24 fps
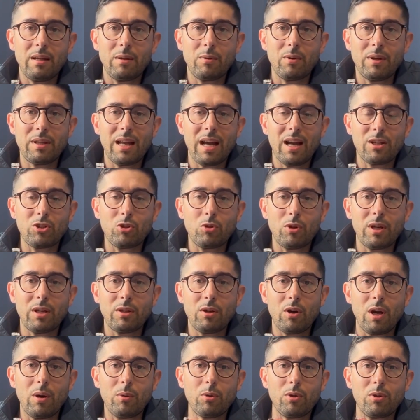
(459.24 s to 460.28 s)
where the actuator
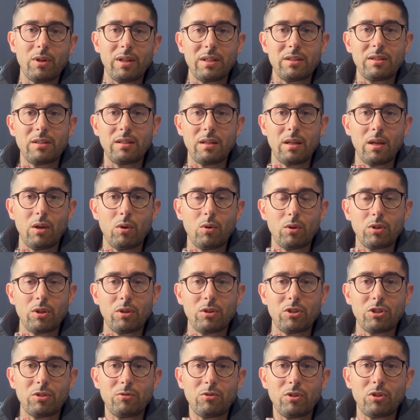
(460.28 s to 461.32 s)
operates, or there
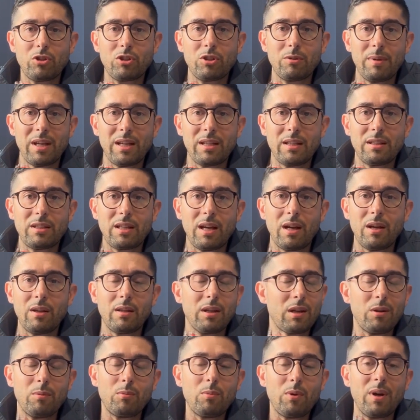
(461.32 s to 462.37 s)
is a version made
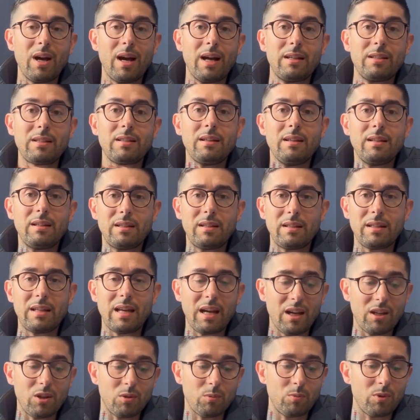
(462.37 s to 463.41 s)
entirely of brass,
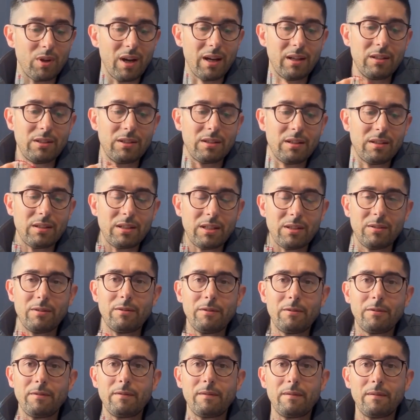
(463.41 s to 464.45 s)
yellow brass, E,
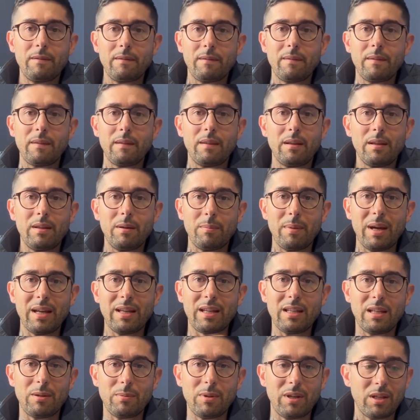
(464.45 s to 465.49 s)

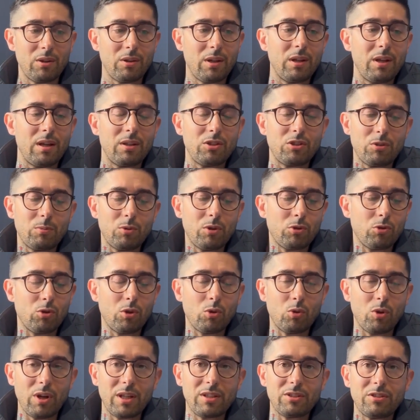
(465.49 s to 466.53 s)
depending a bit on the customer's
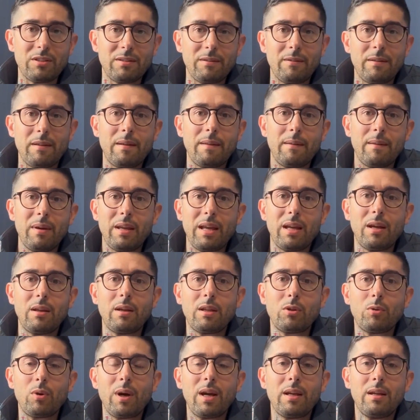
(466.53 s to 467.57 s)
request. Here
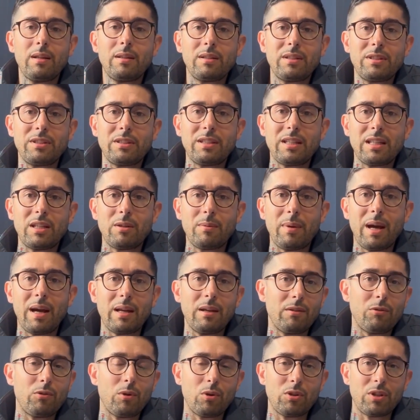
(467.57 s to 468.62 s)
as well, the steel
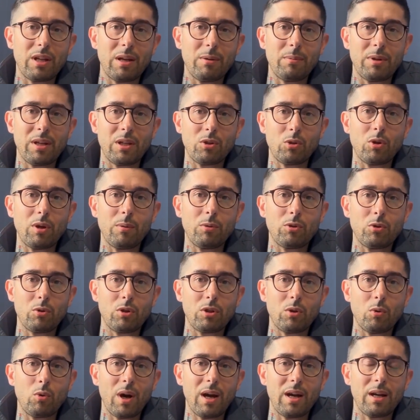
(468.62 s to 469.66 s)
manifold can be equipped with
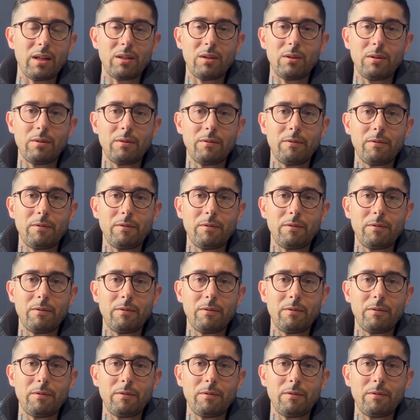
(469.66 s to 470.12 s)
a wide